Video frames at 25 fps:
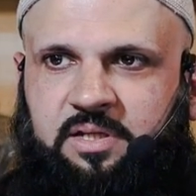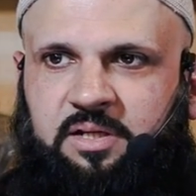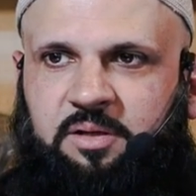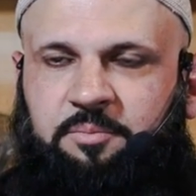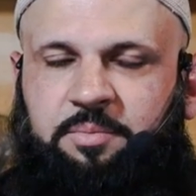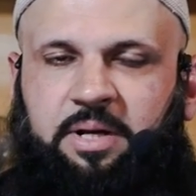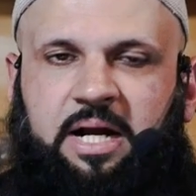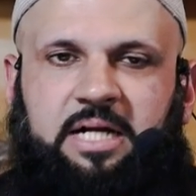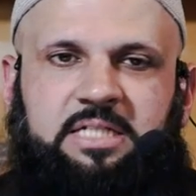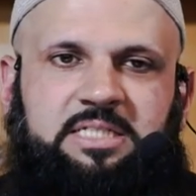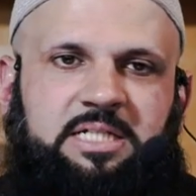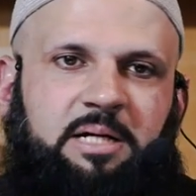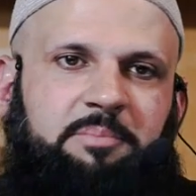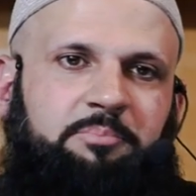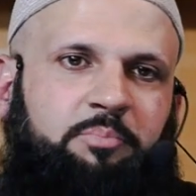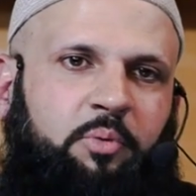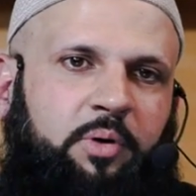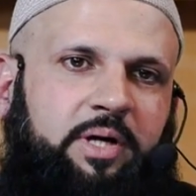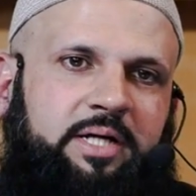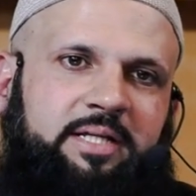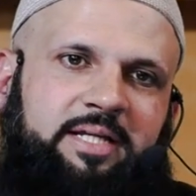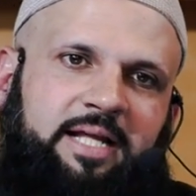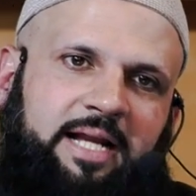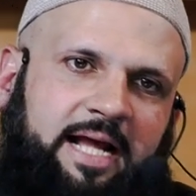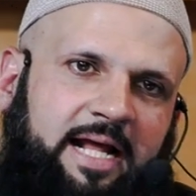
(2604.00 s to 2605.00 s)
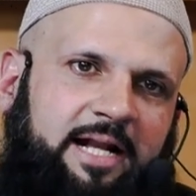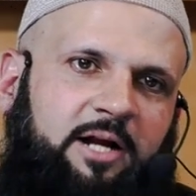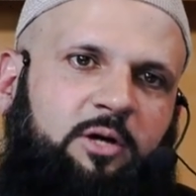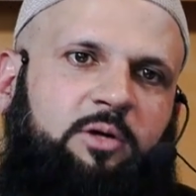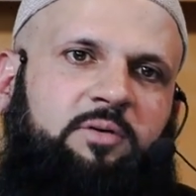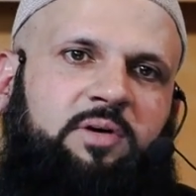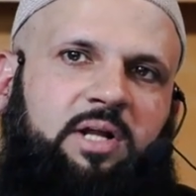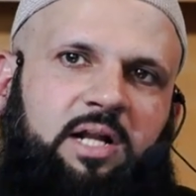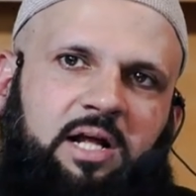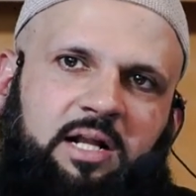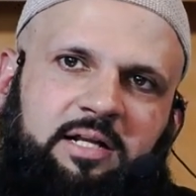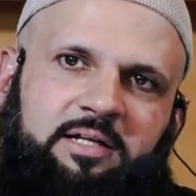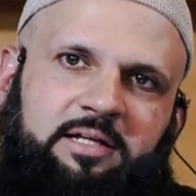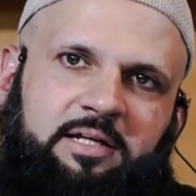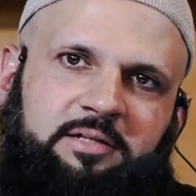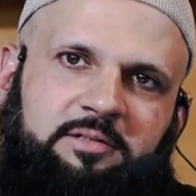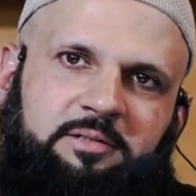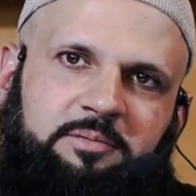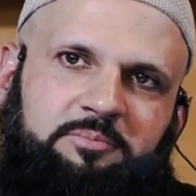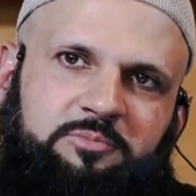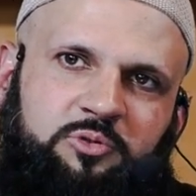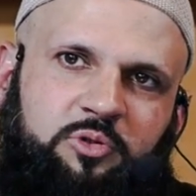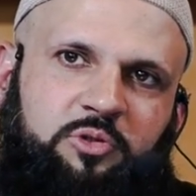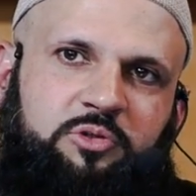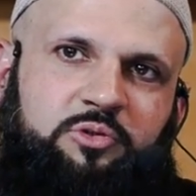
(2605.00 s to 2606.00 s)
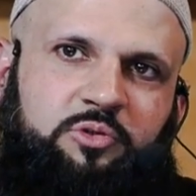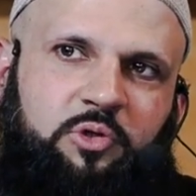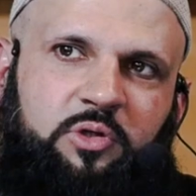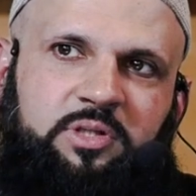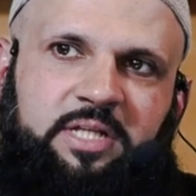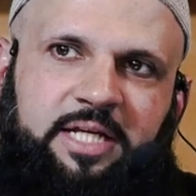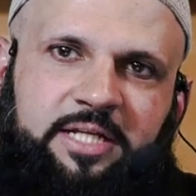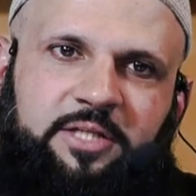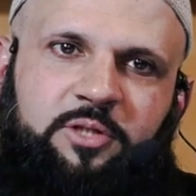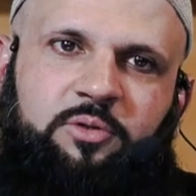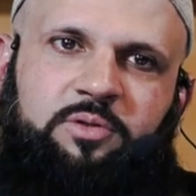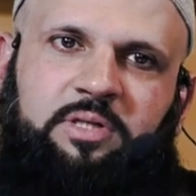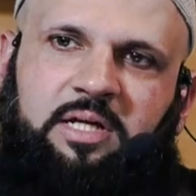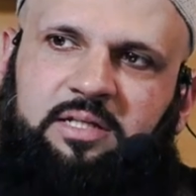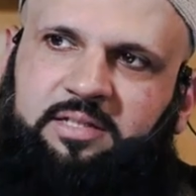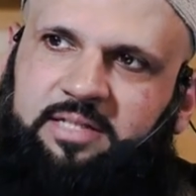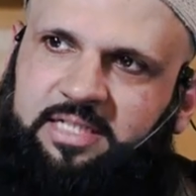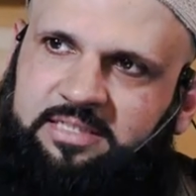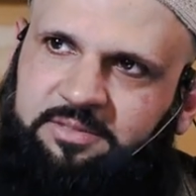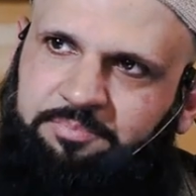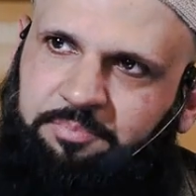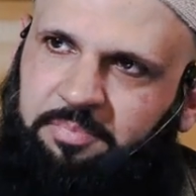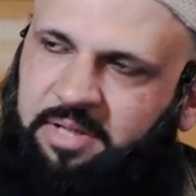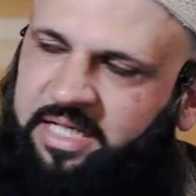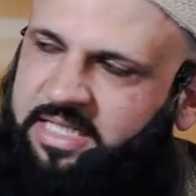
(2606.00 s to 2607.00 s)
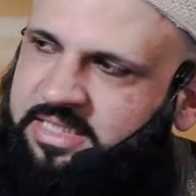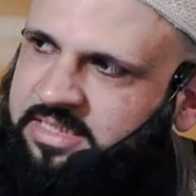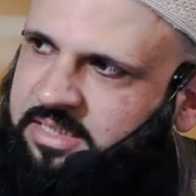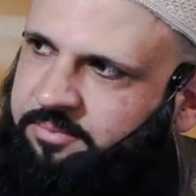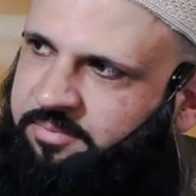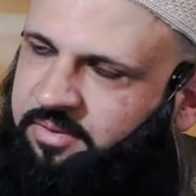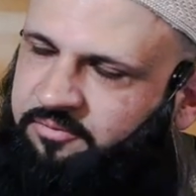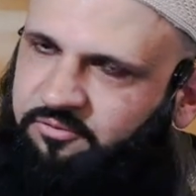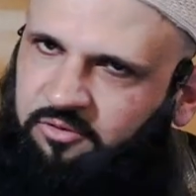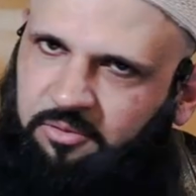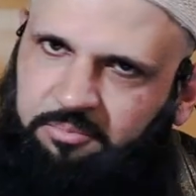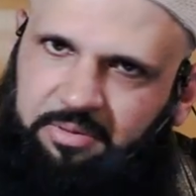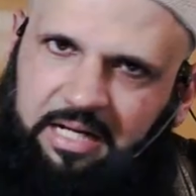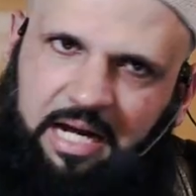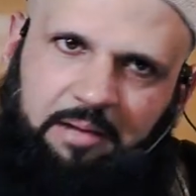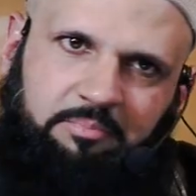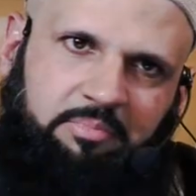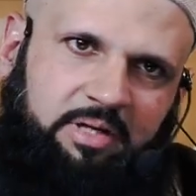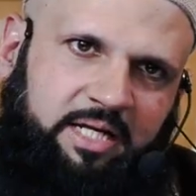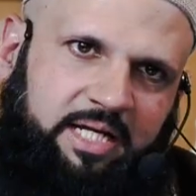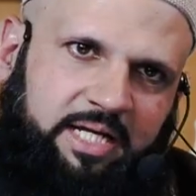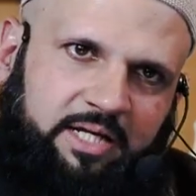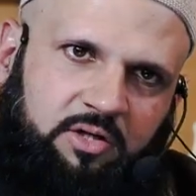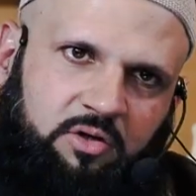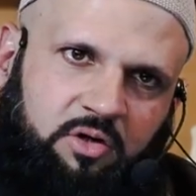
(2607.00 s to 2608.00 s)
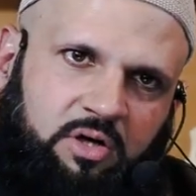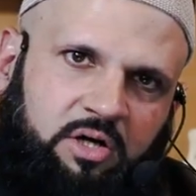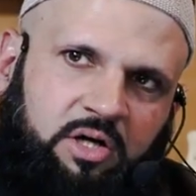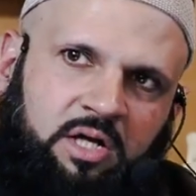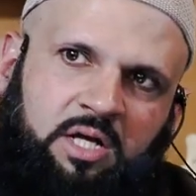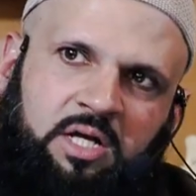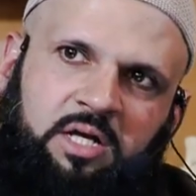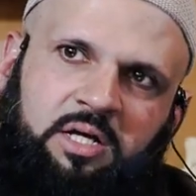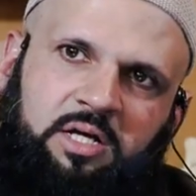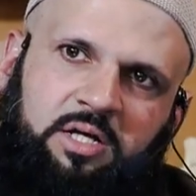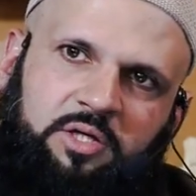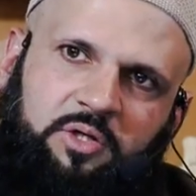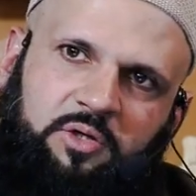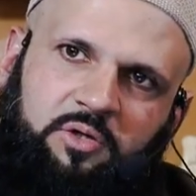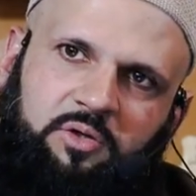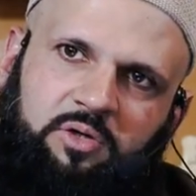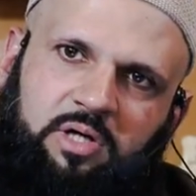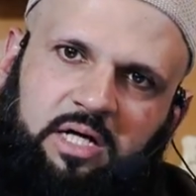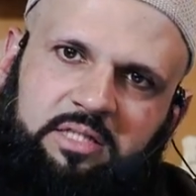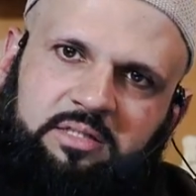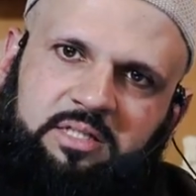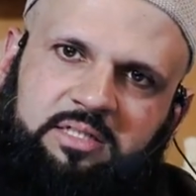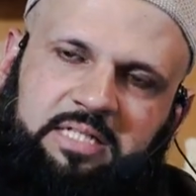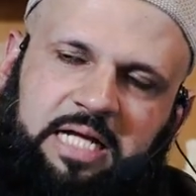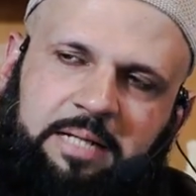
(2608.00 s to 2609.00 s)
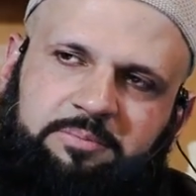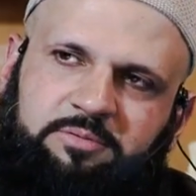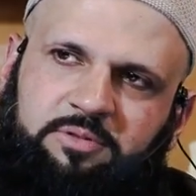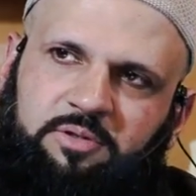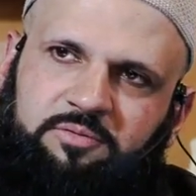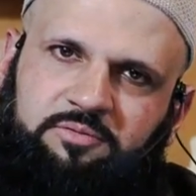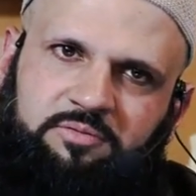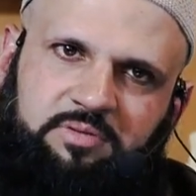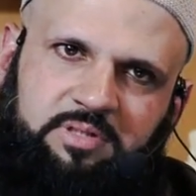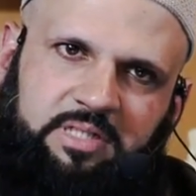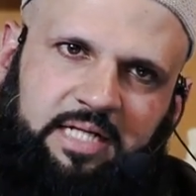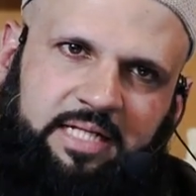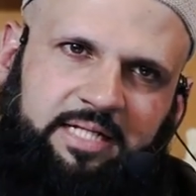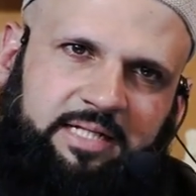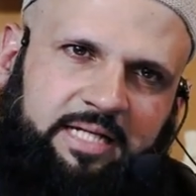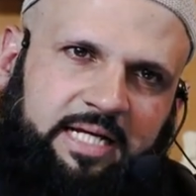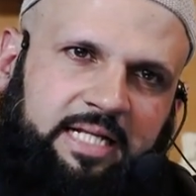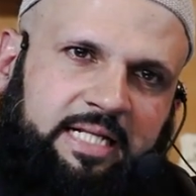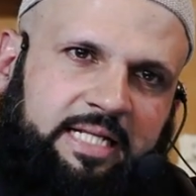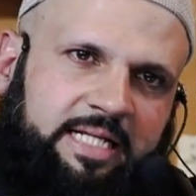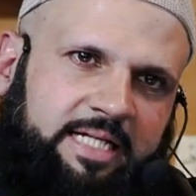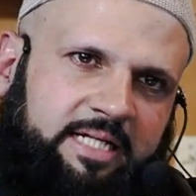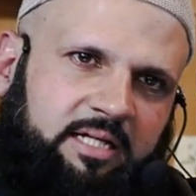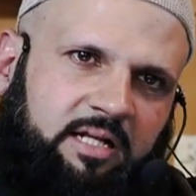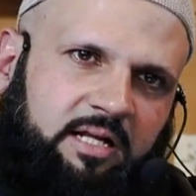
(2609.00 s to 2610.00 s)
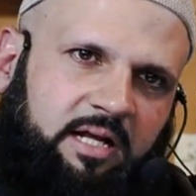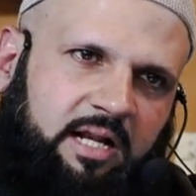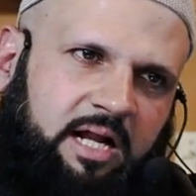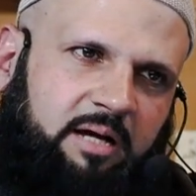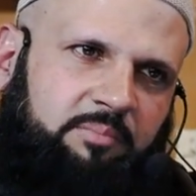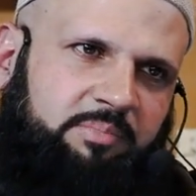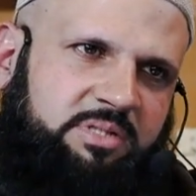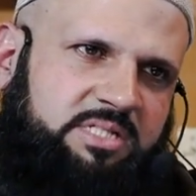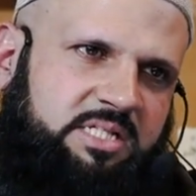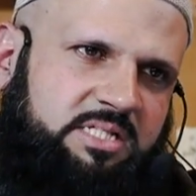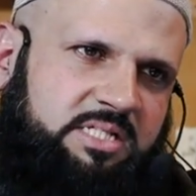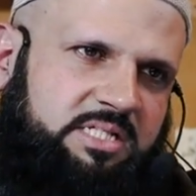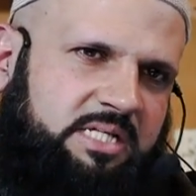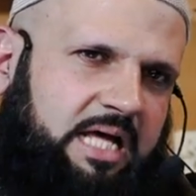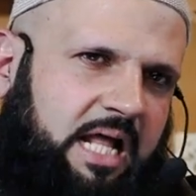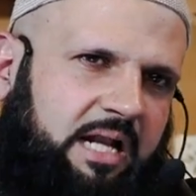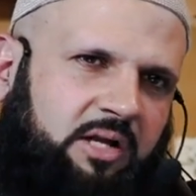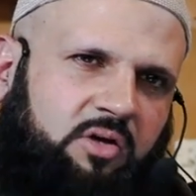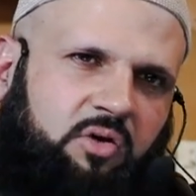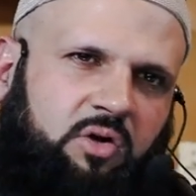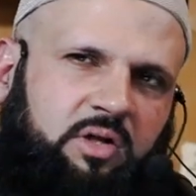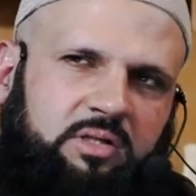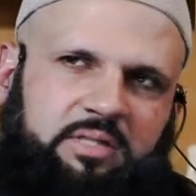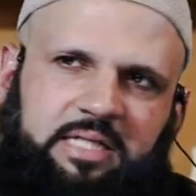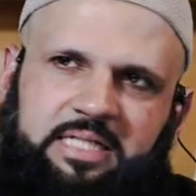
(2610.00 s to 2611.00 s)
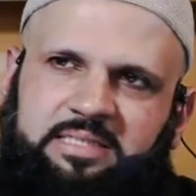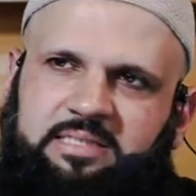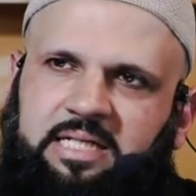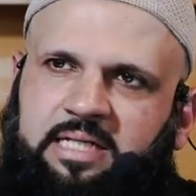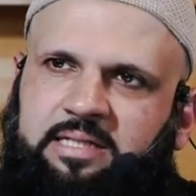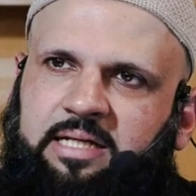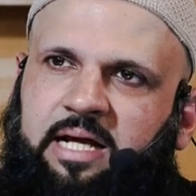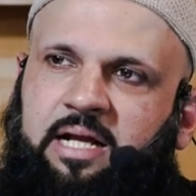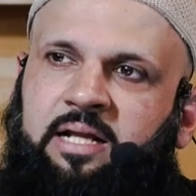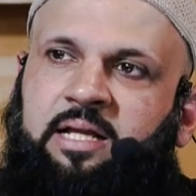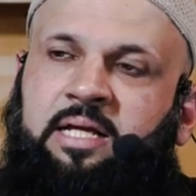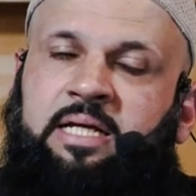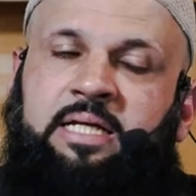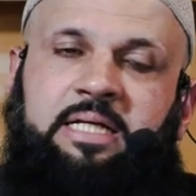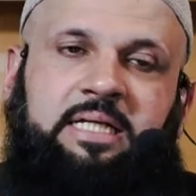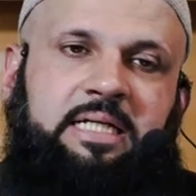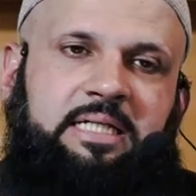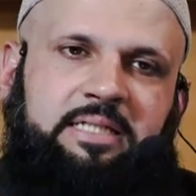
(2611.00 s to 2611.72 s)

But at some point they ran out of halal income. So, so they knew that this money is coming from gambling or you know other types of illegal haram businesses, alcohol, things like that.